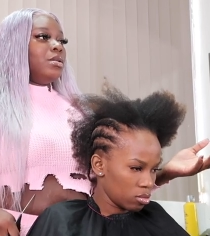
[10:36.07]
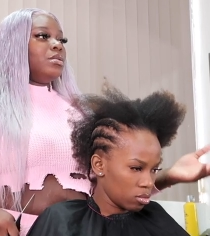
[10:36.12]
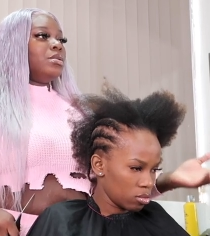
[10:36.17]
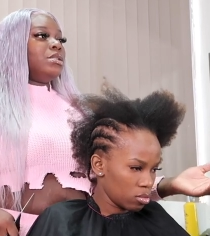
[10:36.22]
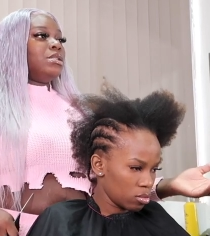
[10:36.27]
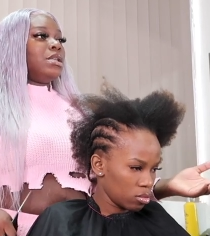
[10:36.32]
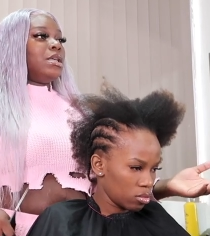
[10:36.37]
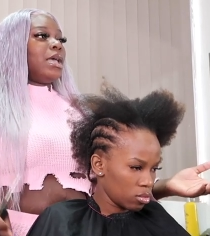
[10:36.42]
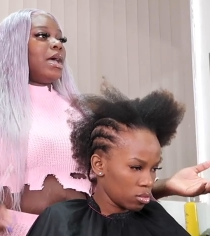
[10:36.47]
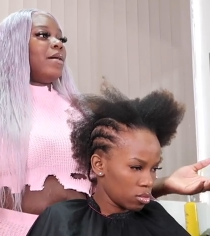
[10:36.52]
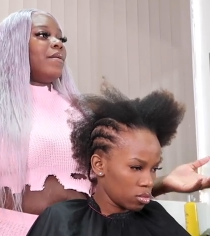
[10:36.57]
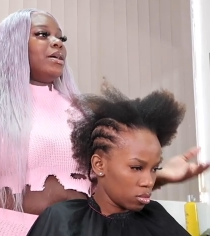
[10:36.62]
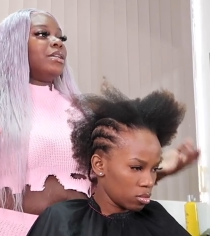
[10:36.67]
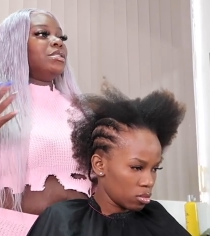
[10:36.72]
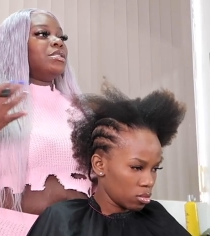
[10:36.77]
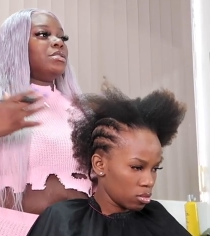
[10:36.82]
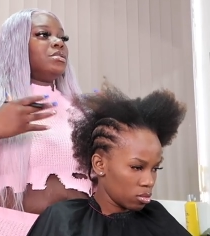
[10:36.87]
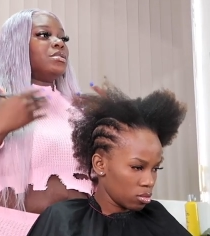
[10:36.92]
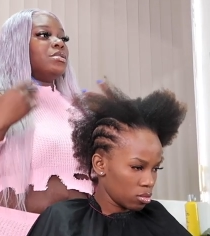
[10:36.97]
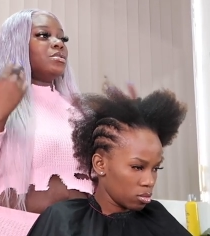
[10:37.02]
Speaker 1: You see how I
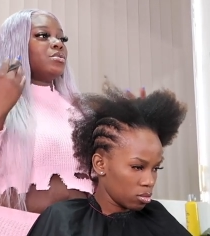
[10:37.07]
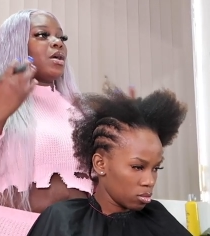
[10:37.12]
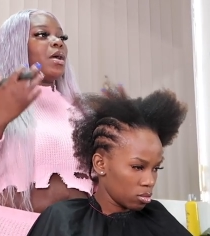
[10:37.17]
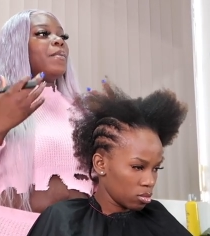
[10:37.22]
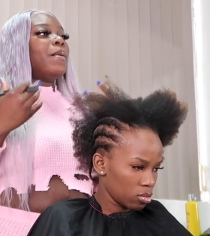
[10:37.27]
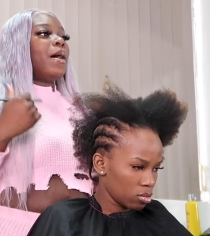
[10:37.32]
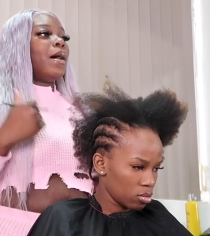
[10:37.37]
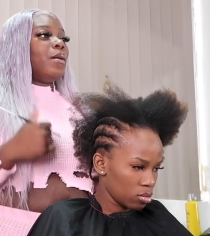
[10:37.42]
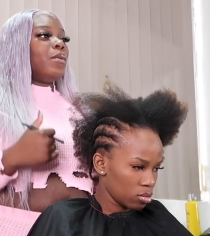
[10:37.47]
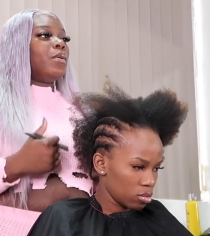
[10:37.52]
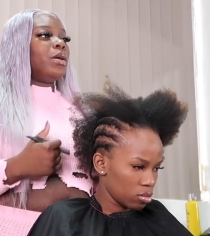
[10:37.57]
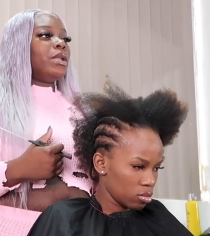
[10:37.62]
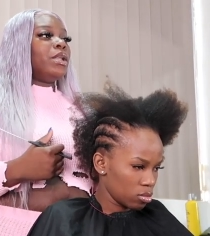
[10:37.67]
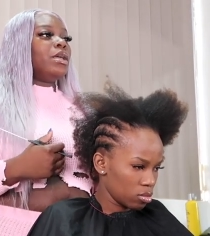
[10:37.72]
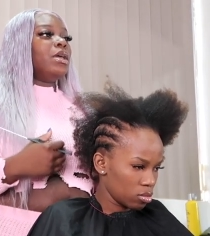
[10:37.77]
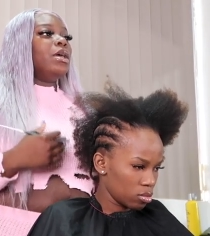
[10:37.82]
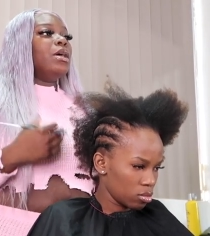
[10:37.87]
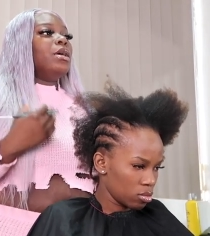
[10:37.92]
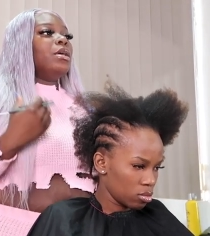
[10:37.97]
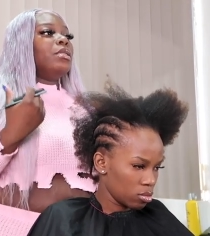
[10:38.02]
just described how I want
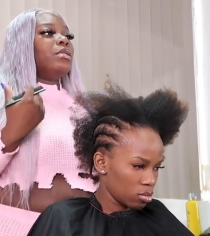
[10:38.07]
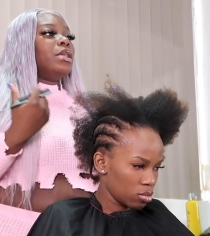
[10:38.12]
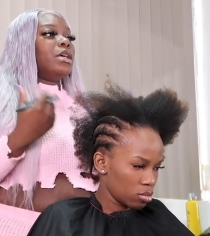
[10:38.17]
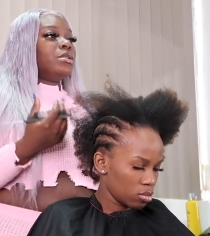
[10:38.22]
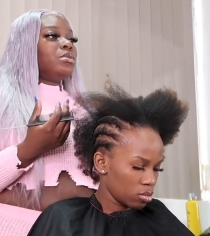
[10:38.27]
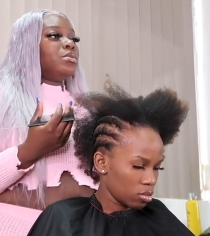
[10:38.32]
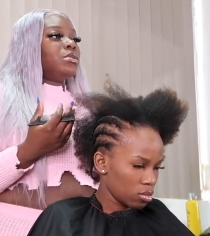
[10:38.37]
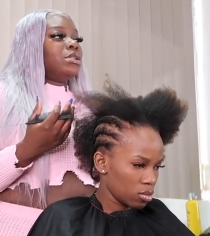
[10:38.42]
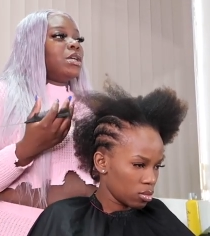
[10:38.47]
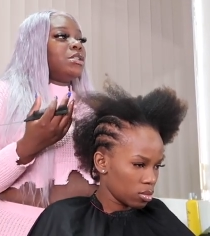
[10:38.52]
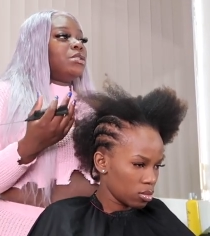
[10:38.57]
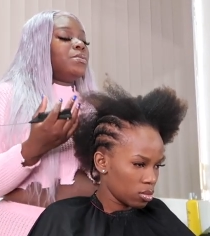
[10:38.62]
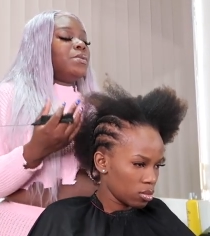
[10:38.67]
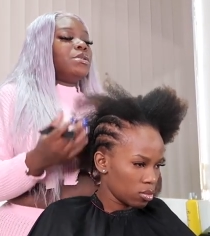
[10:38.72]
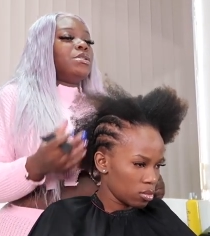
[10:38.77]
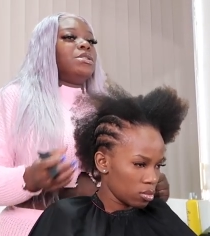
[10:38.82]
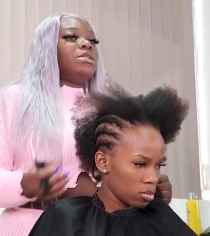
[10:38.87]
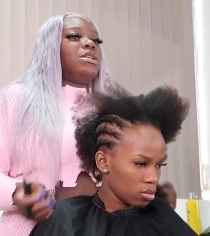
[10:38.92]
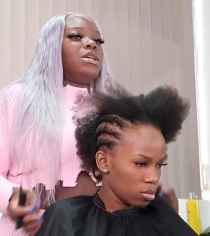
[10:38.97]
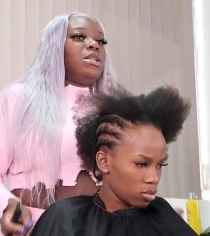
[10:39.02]
it? That's what y'all
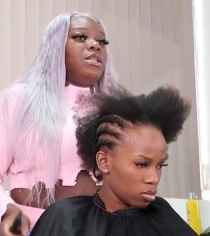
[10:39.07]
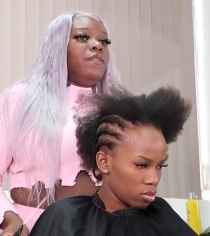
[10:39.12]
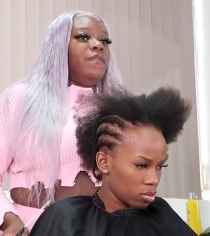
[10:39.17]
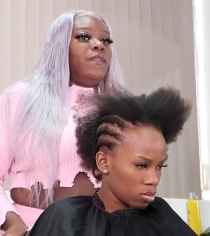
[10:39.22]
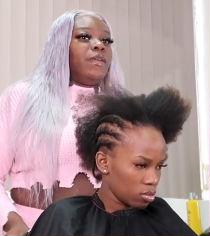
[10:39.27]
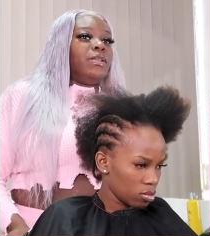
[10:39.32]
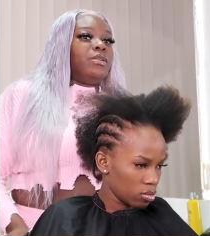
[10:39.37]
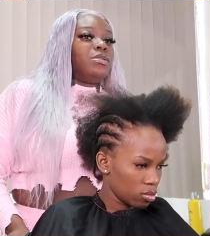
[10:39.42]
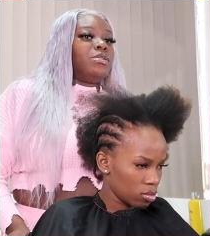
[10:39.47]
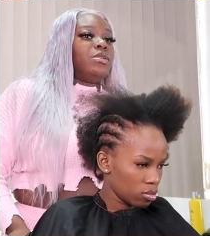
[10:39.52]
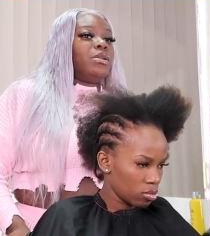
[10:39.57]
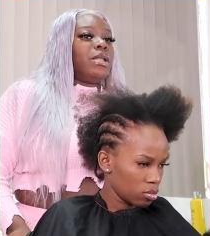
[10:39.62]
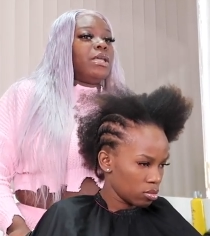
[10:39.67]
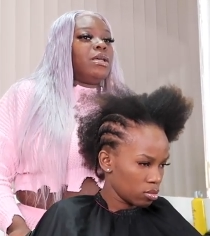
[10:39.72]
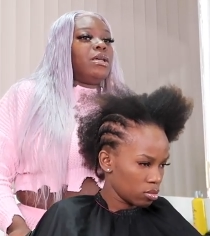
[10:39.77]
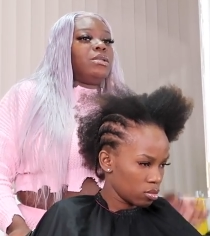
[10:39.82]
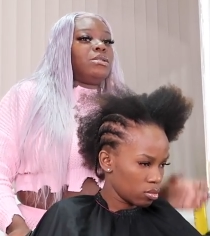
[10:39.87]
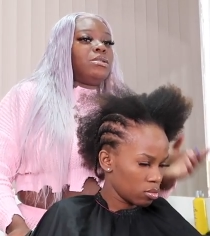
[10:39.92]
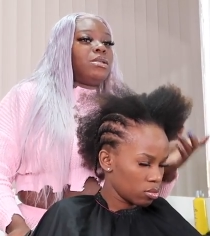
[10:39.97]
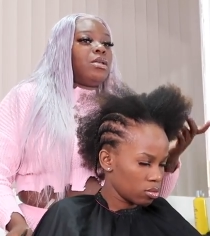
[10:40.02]
supposed to tell these vendors so
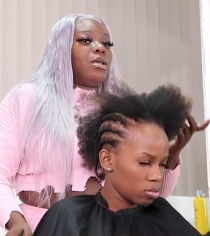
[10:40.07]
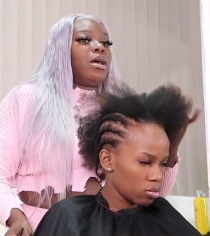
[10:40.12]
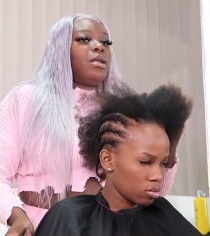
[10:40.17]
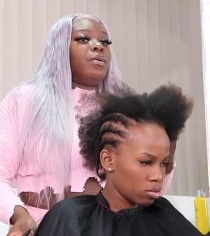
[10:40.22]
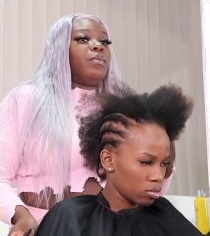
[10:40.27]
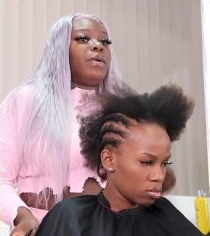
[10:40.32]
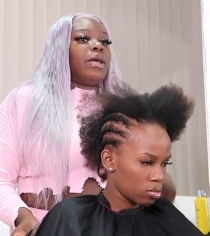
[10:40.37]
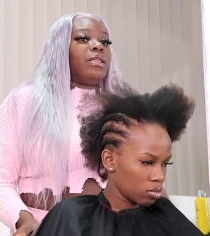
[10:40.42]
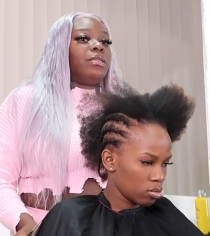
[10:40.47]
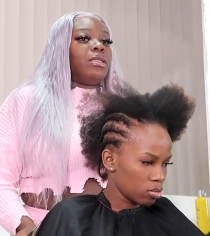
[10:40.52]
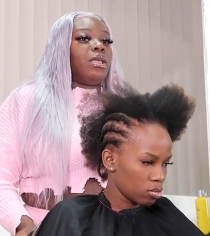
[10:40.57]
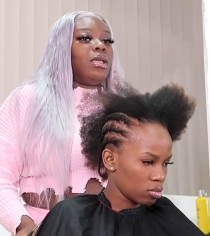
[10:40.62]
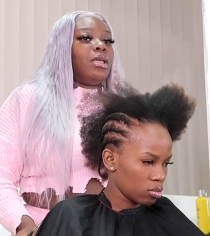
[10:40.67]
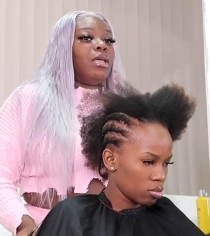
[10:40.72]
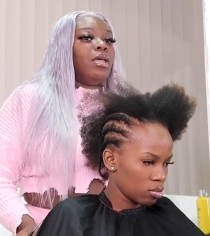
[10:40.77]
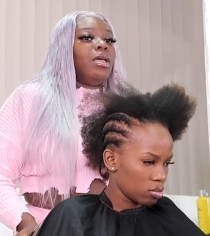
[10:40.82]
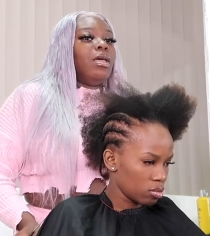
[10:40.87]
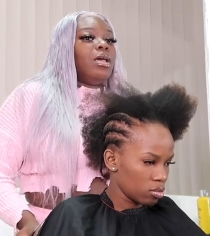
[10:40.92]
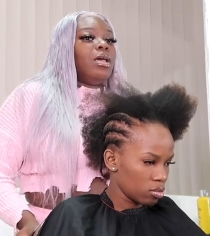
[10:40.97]
they can send y'all the right thing.